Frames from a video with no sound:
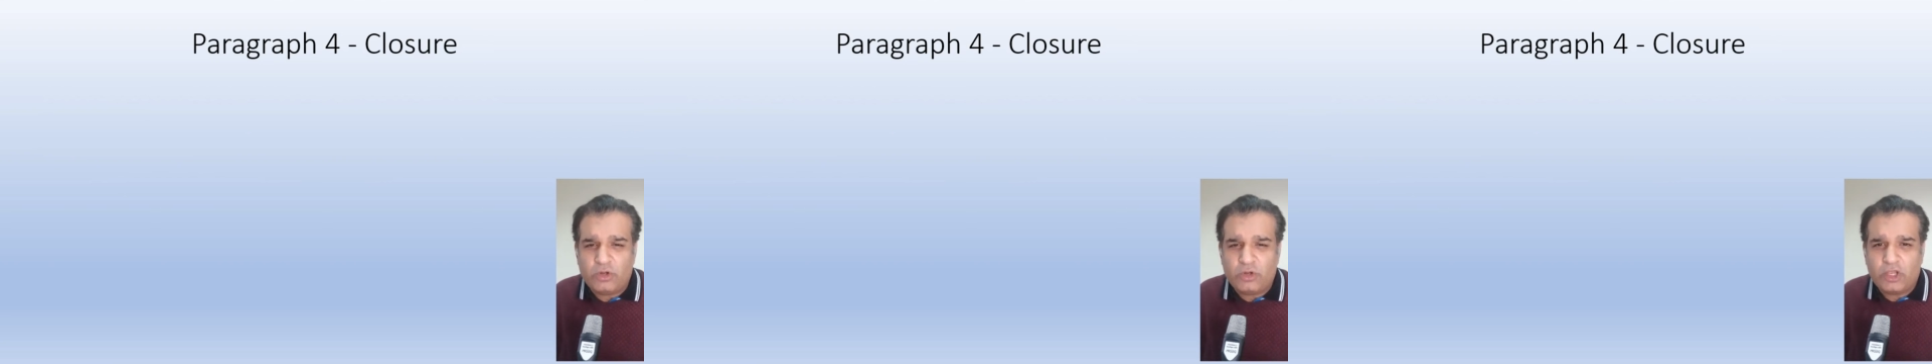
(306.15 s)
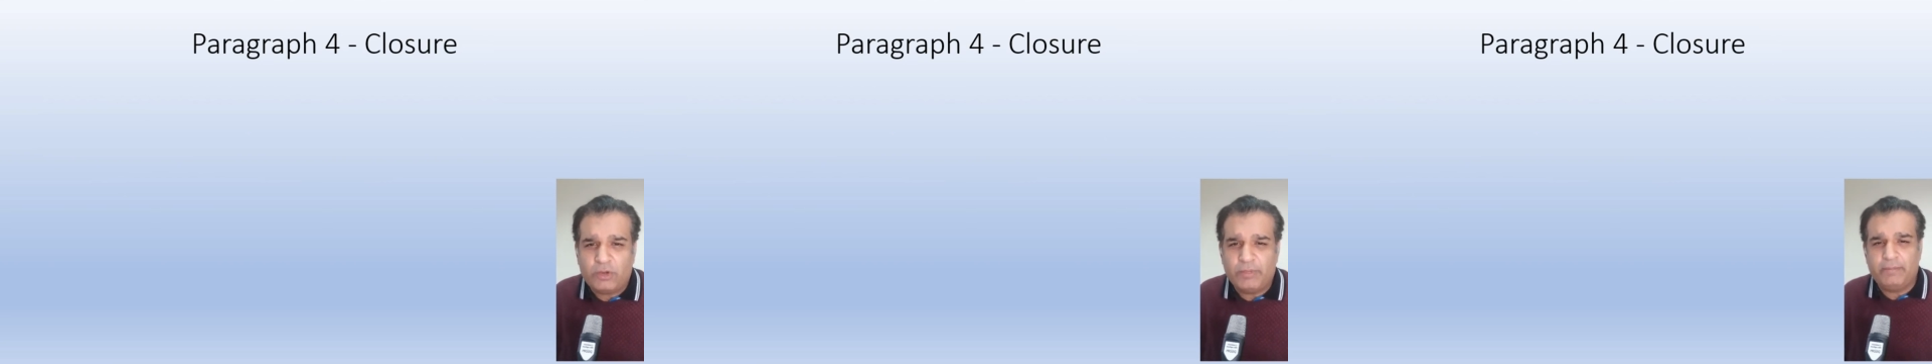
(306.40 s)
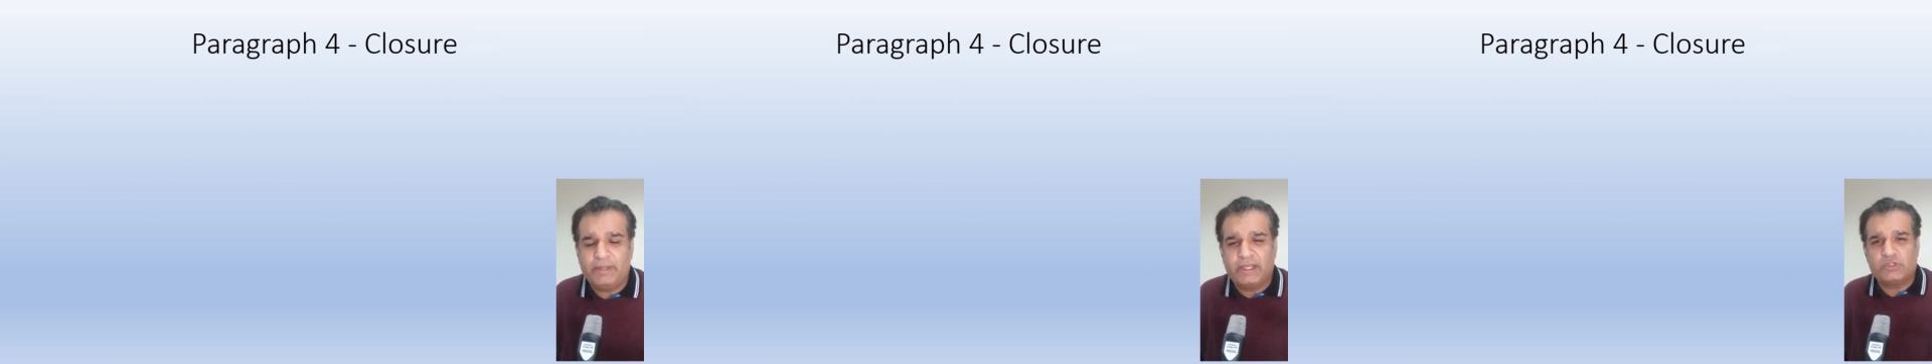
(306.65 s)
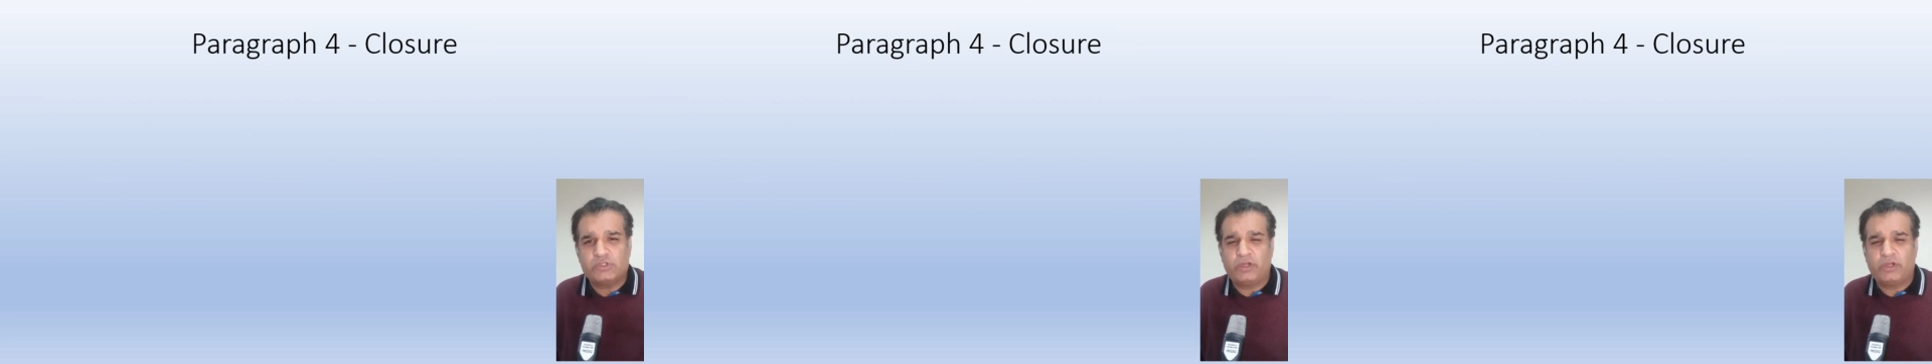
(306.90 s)
document
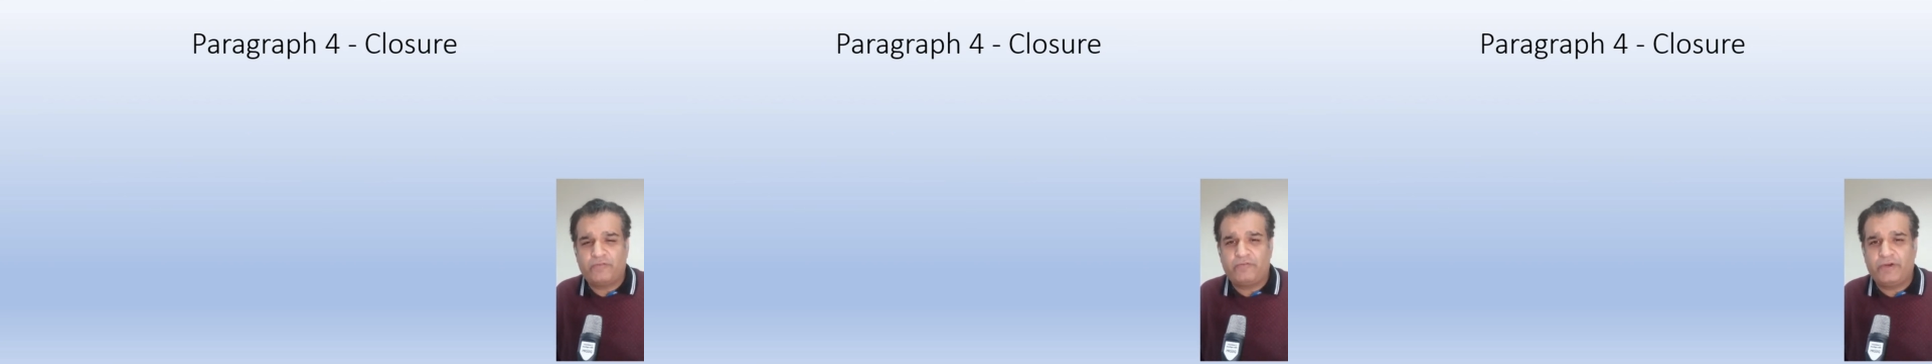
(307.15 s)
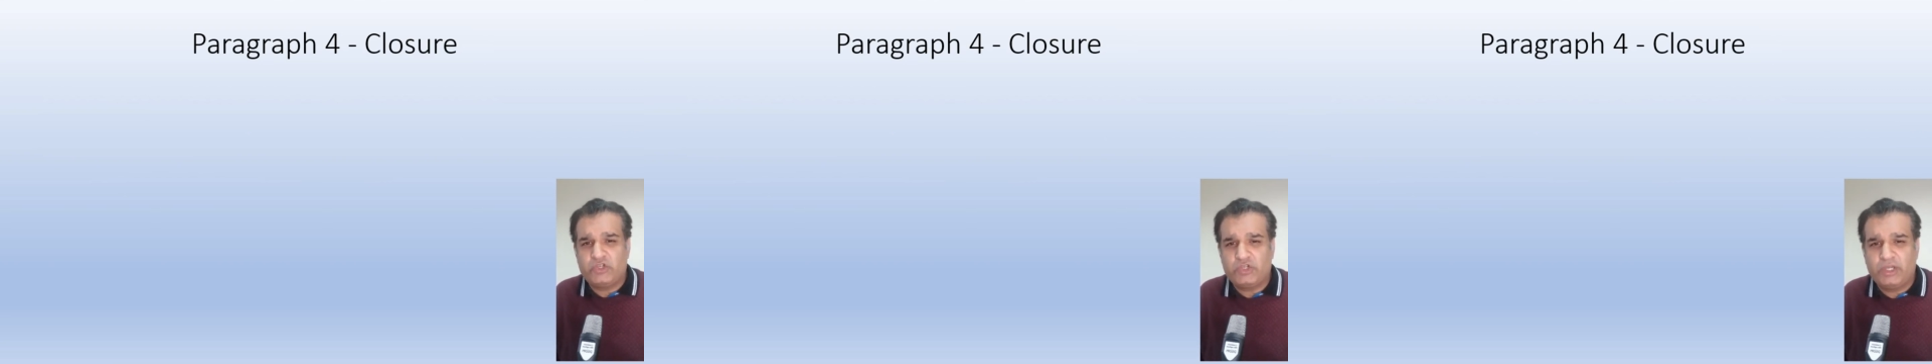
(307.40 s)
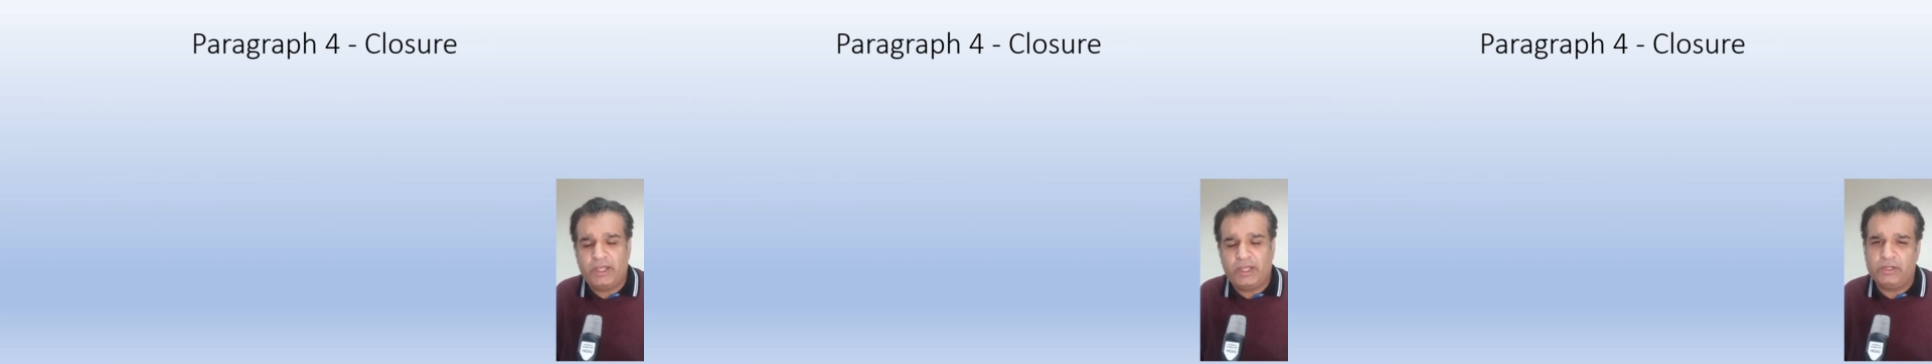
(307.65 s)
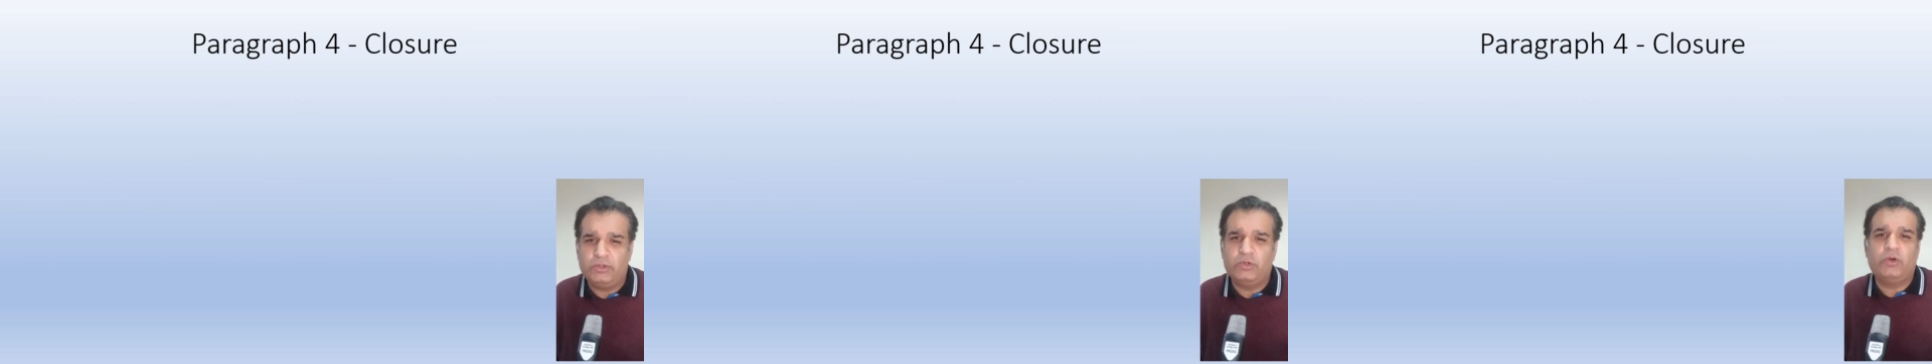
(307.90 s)
because you're a fresher
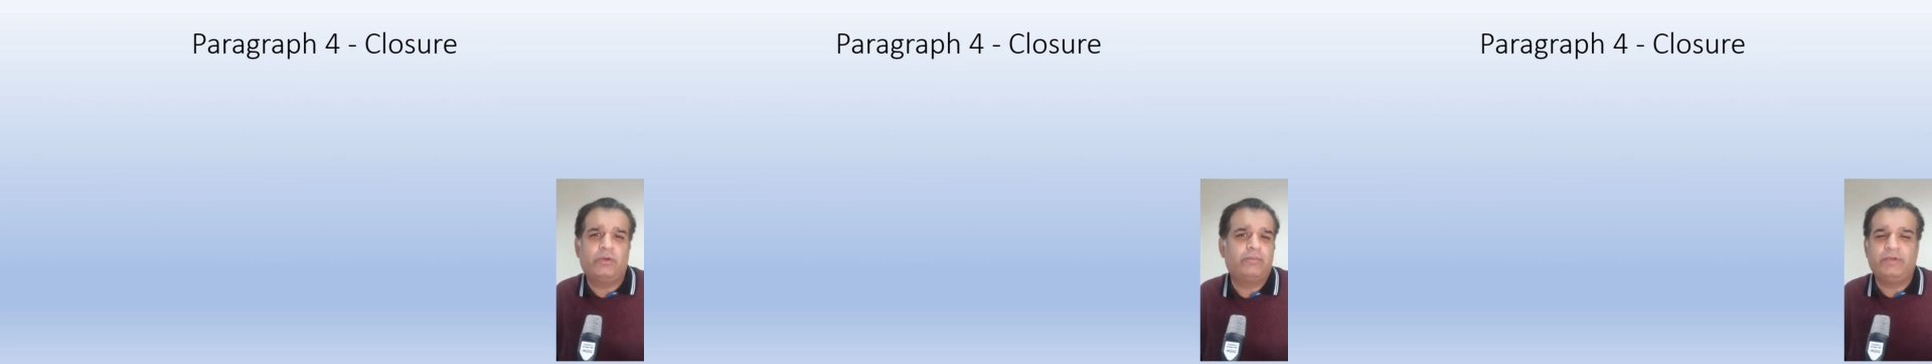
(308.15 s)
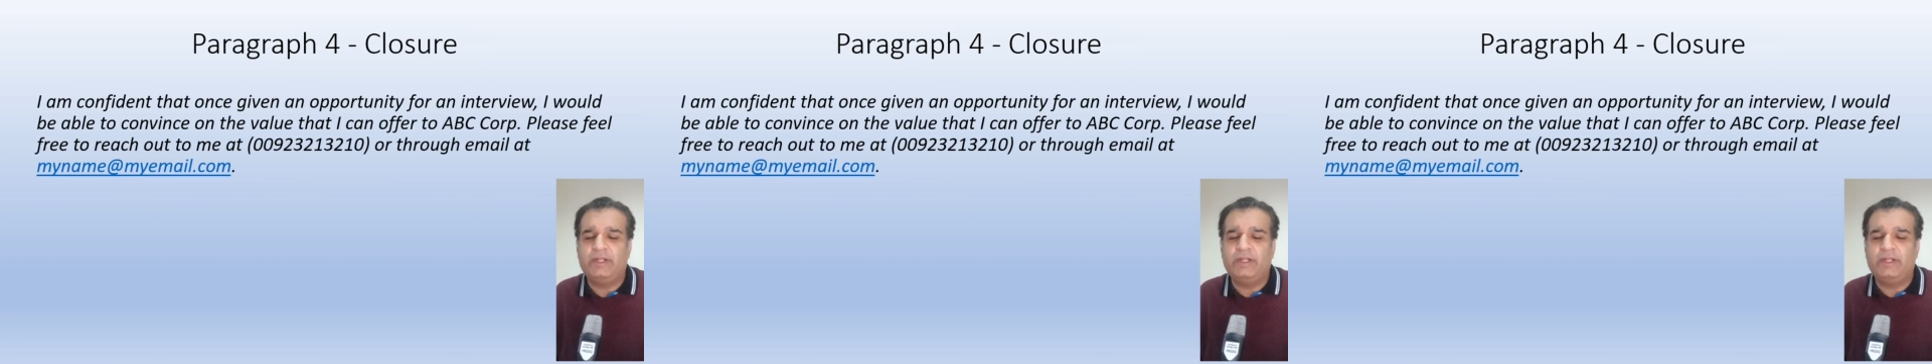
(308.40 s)
and you don't